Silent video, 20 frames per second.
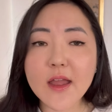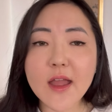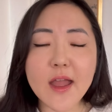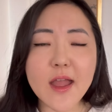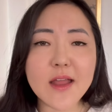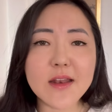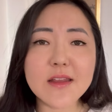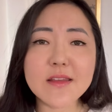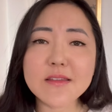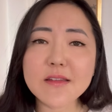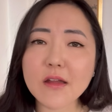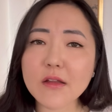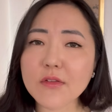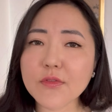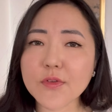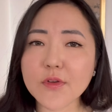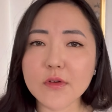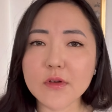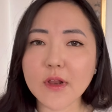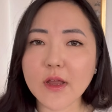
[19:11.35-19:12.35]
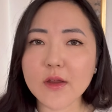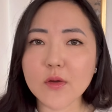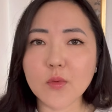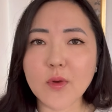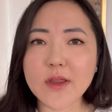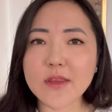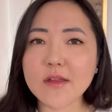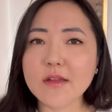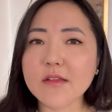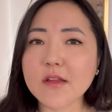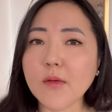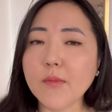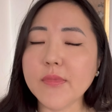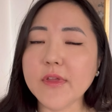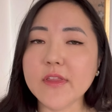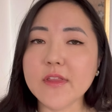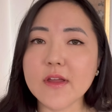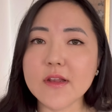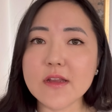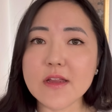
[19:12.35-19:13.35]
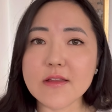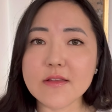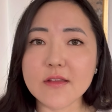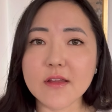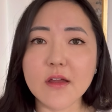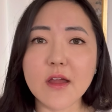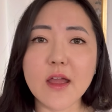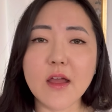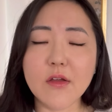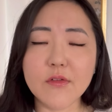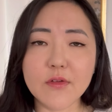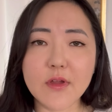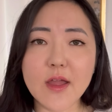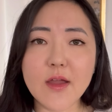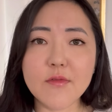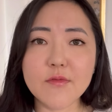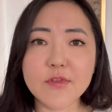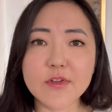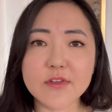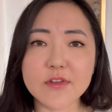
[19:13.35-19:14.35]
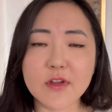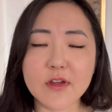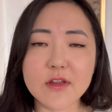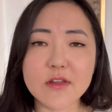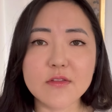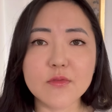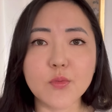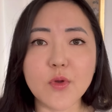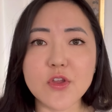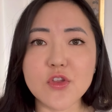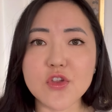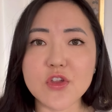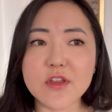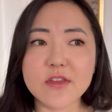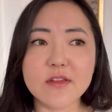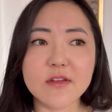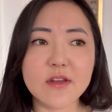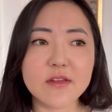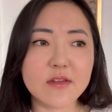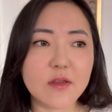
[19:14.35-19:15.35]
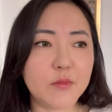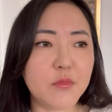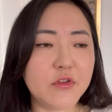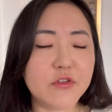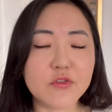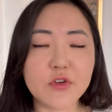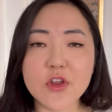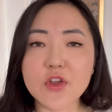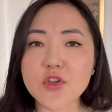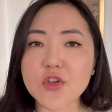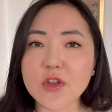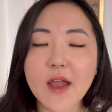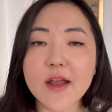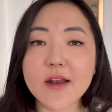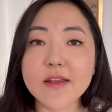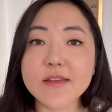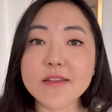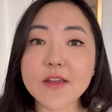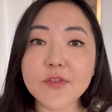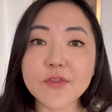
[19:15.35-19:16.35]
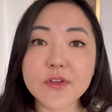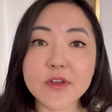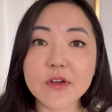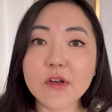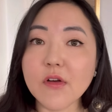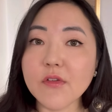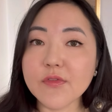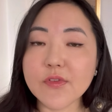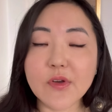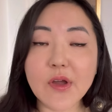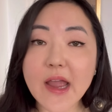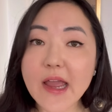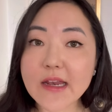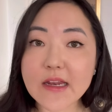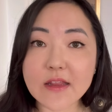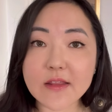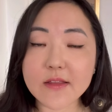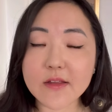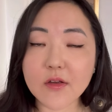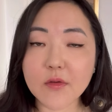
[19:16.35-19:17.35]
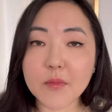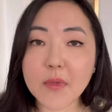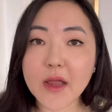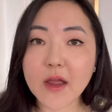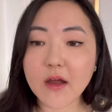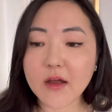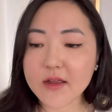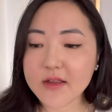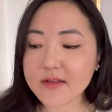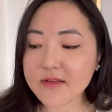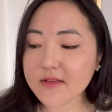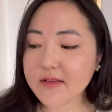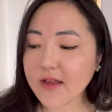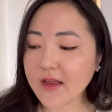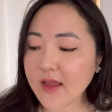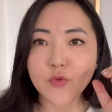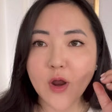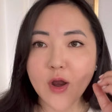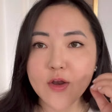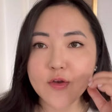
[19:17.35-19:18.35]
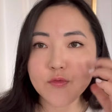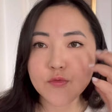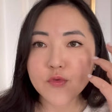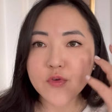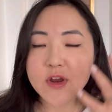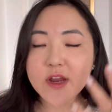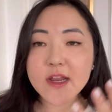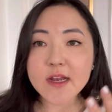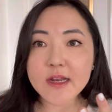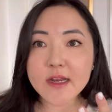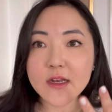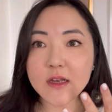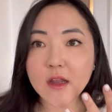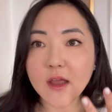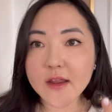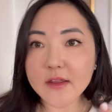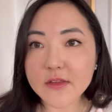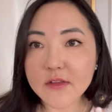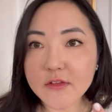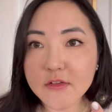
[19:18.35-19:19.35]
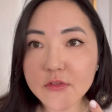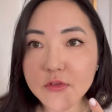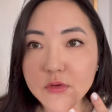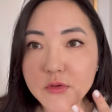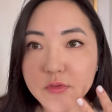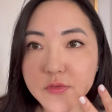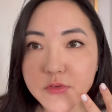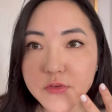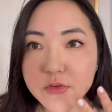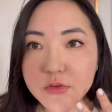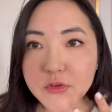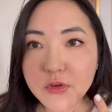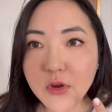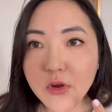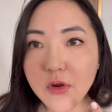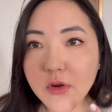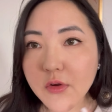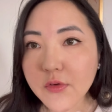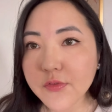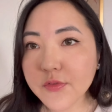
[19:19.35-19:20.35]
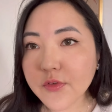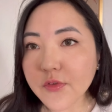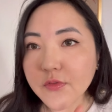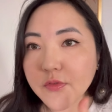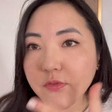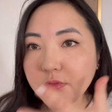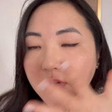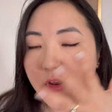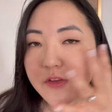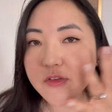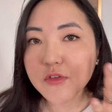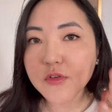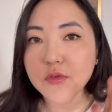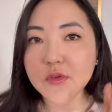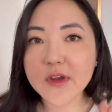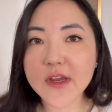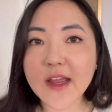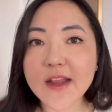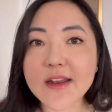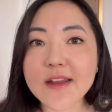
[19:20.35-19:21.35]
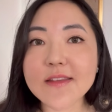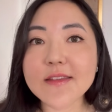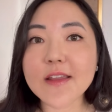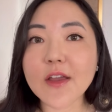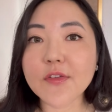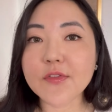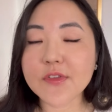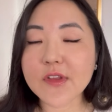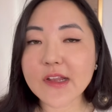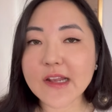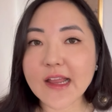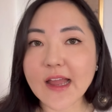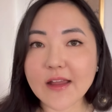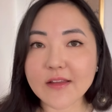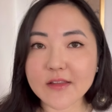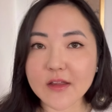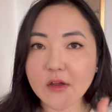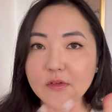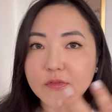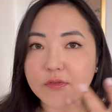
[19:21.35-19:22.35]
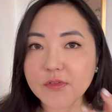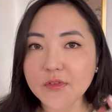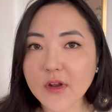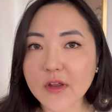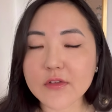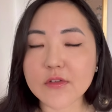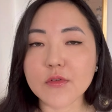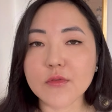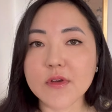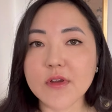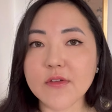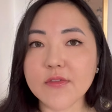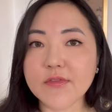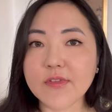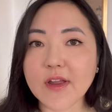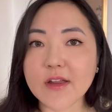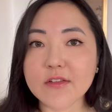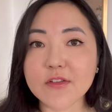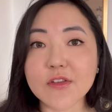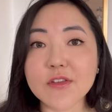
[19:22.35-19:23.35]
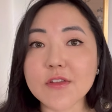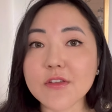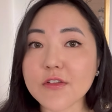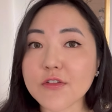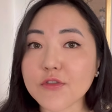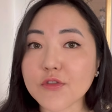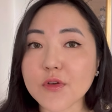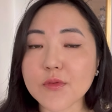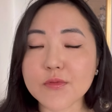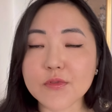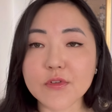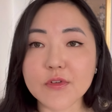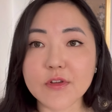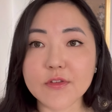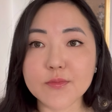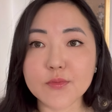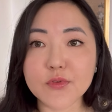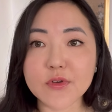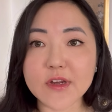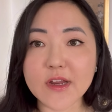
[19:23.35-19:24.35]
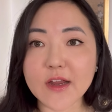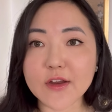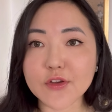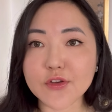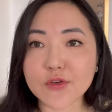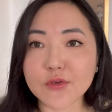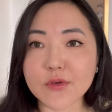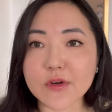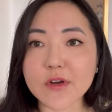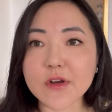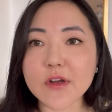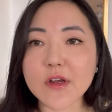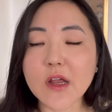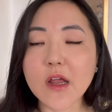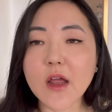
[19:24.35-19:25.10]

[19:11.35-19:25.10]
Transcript: And it does feel lightweight. That's something that Lisa emphasized when she did her demonstration. And I definitely can't feel anything on my eyes. I really like this sort of soft fluttery, and it definitely has that fluttery effect. So the description is pretty accurate.